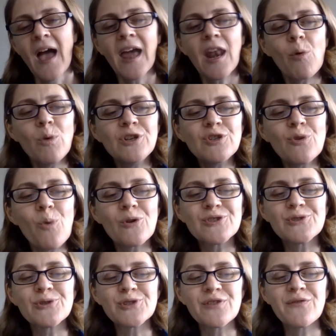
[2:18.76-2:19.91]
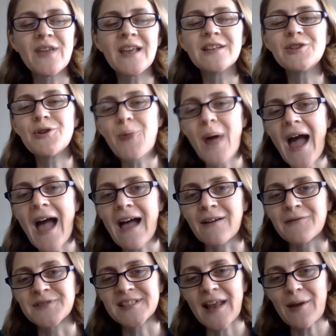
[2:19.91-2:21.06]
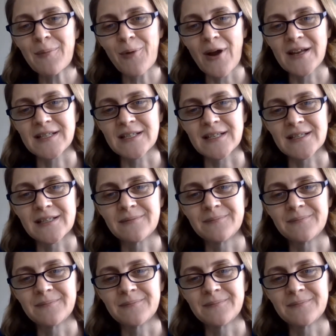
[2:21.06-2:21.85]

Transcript: And I wonder what sorts of things you have celebrated.